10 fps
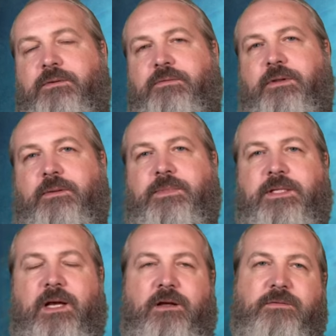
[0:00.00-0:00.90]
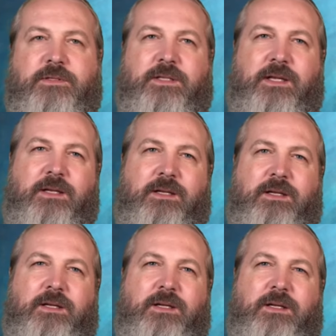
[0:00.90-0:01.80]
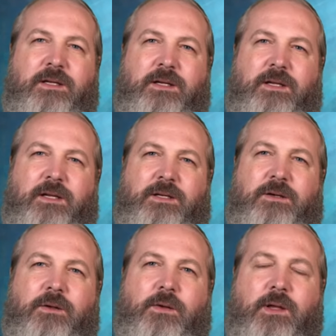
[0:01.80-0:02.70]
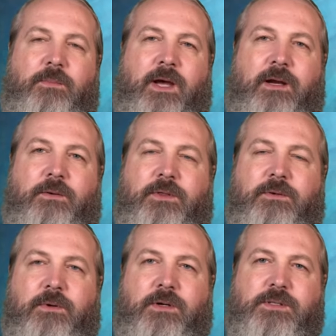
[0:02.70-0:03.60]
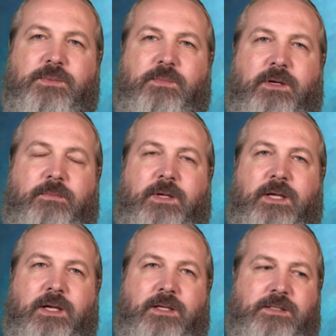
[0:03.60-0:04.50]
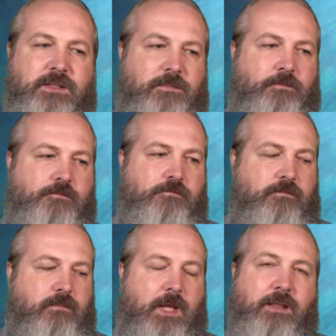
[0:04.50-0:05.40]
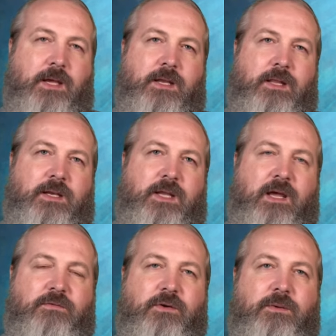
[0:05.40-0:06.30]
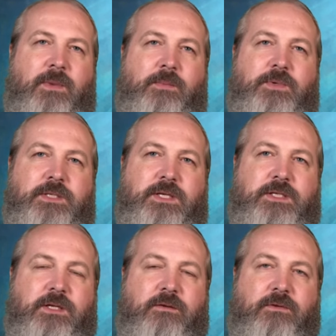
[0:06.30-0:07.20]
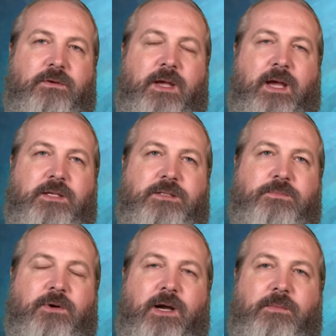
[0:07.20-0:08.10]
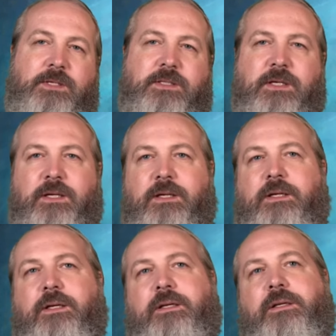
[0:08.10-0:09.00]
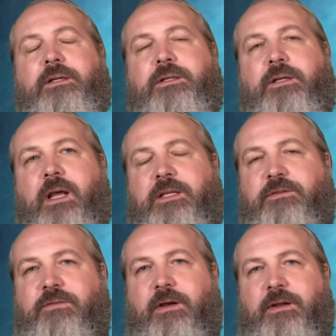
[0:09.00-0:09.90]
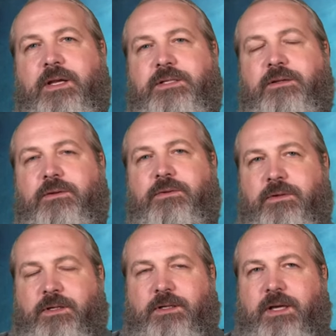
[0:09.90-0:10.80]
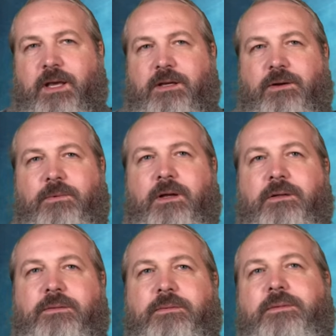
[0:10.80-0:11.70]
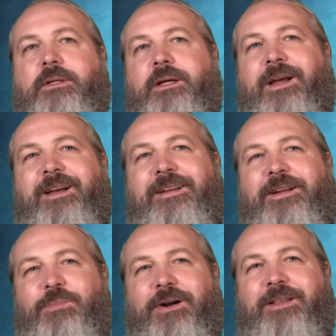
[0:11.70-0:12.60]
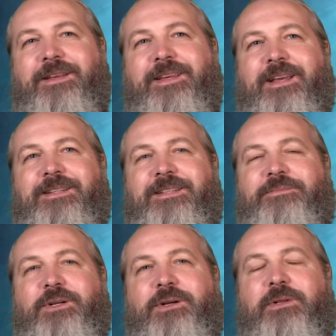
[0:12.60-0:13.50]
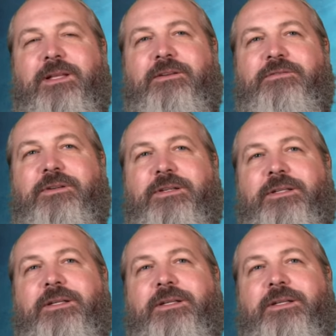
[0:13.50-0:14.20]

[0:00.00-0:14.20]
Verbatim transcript: it for themselves, then you're going about it with the wrong spirit. Because at the end of the day, if you're in my position of Lukács' primacy as a foundational authority, you can't go wrong. You're part of the kingdom. You're a believer.